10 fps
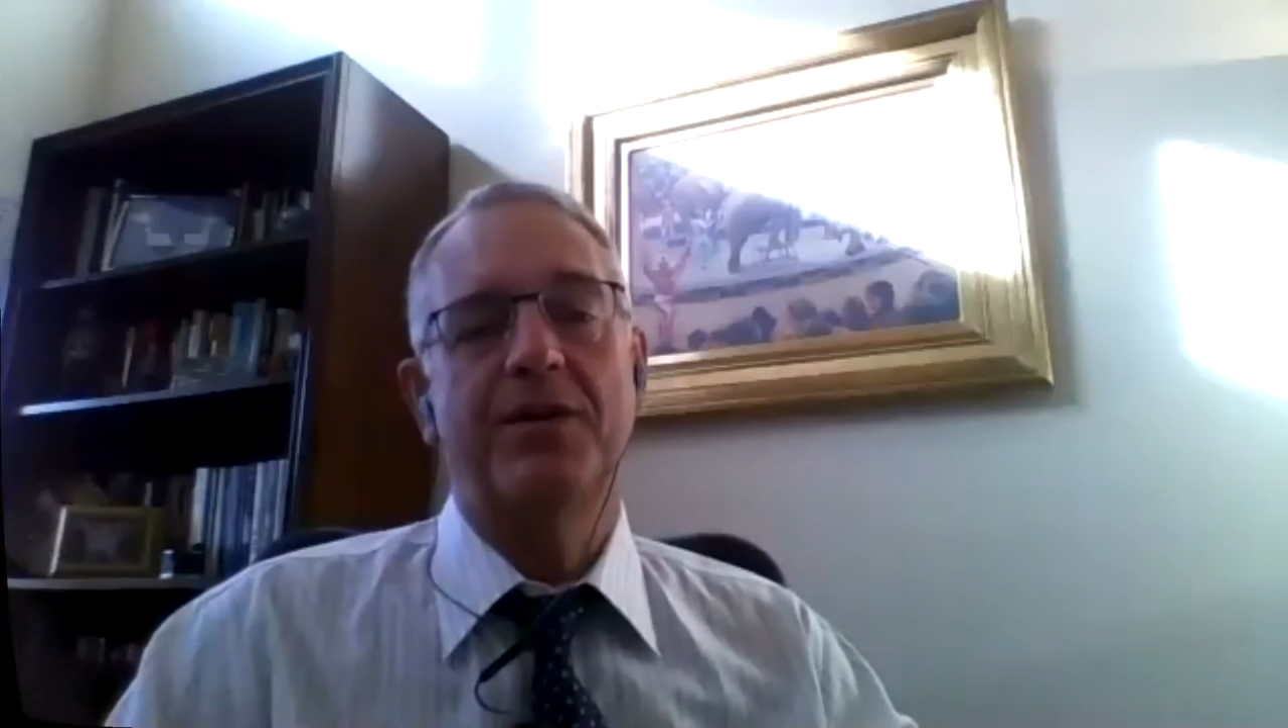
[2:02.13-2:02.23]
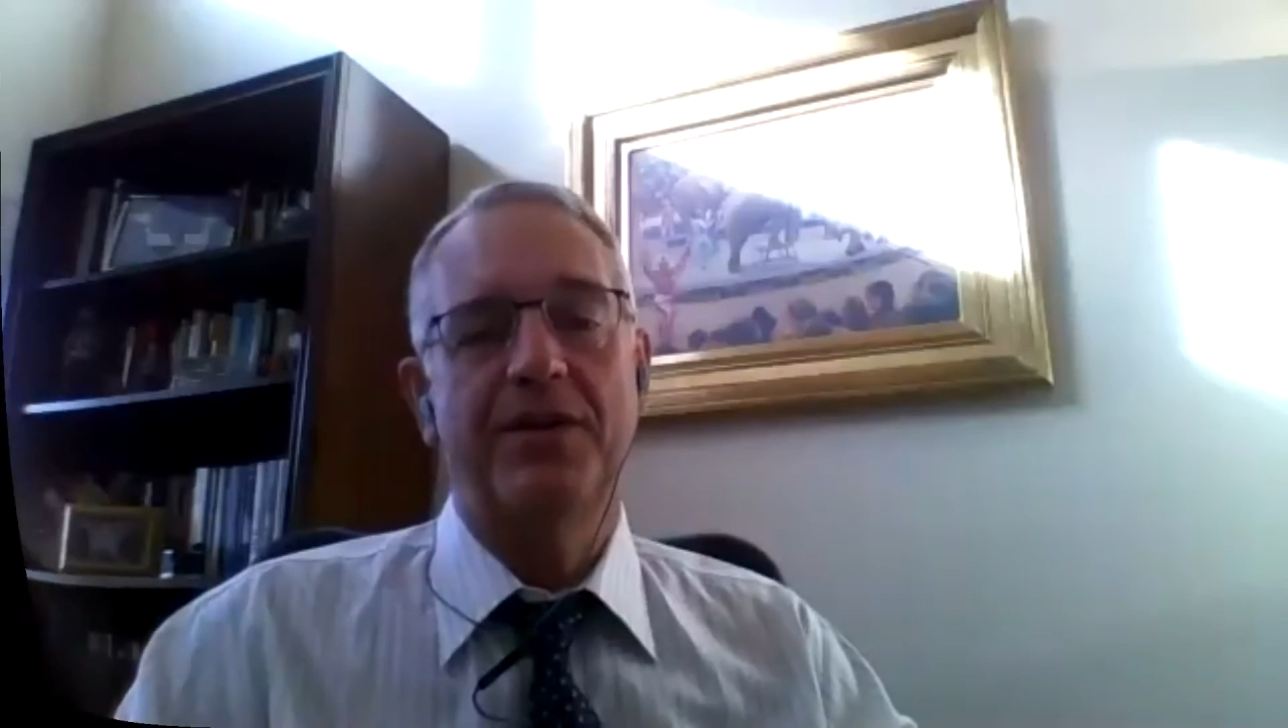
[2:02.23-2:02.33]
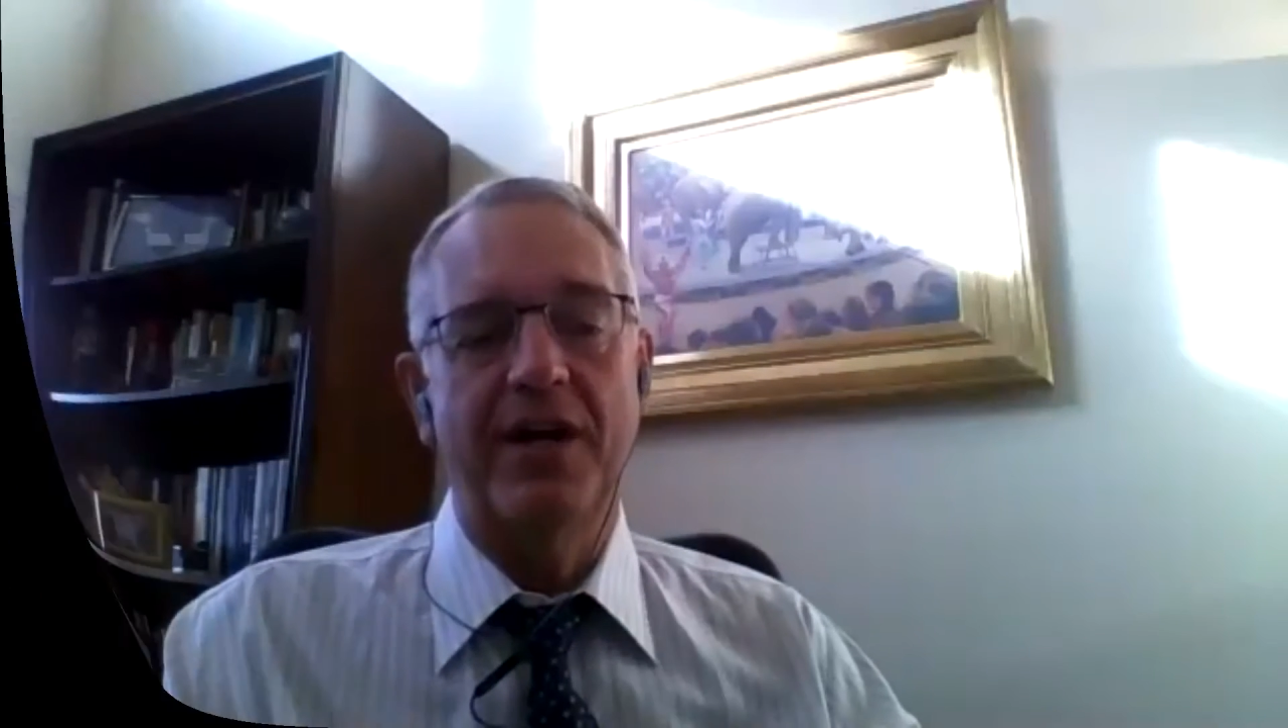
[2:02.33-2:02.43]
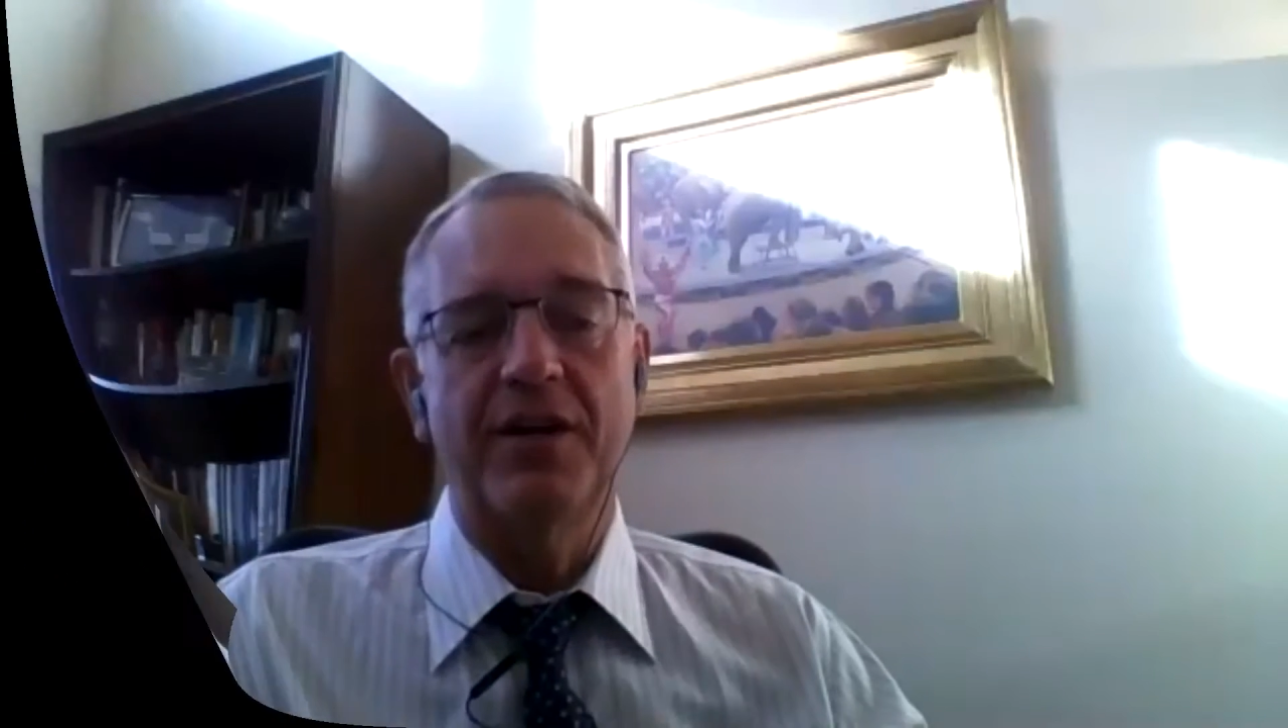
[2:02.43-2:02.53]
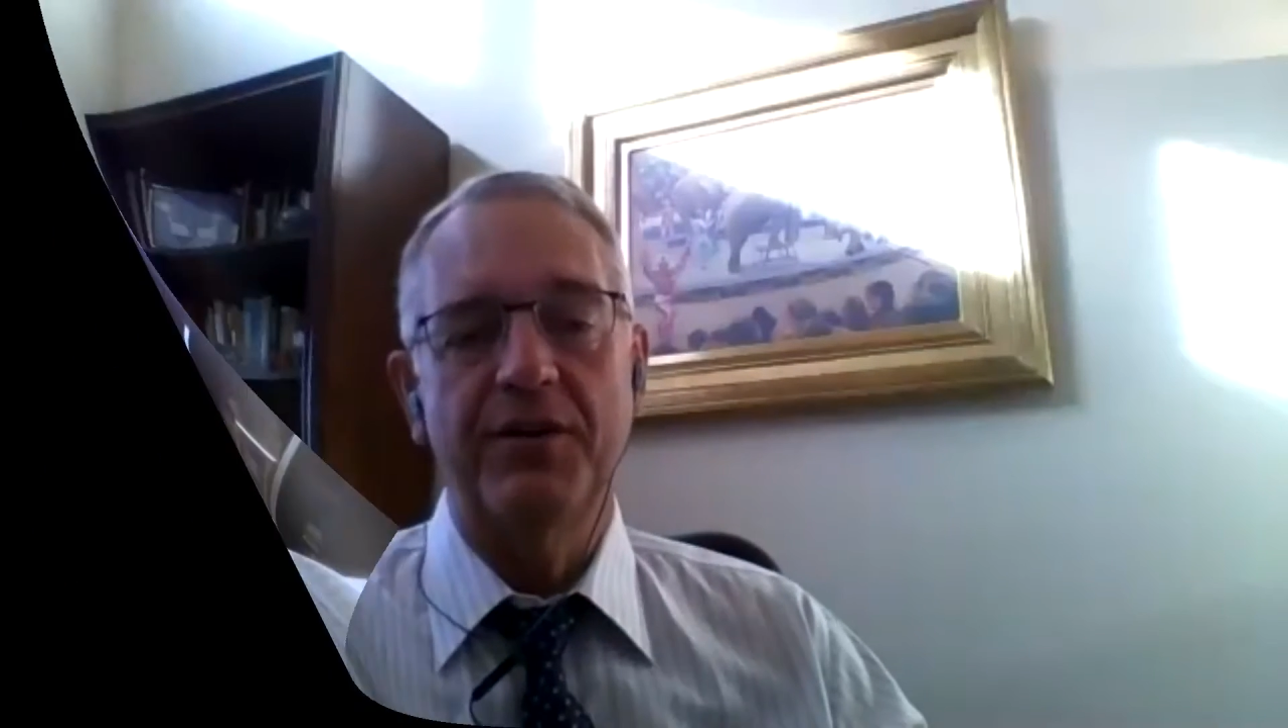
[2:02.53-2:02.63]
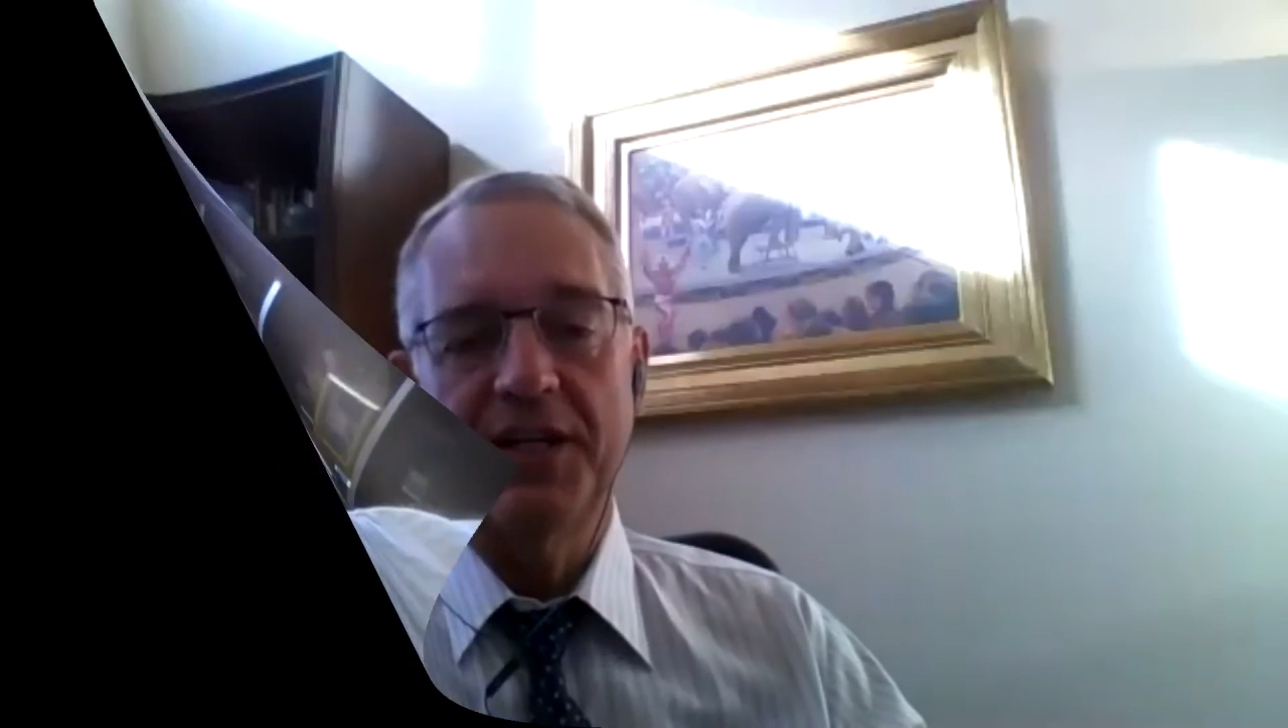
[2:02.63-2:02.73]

they're not already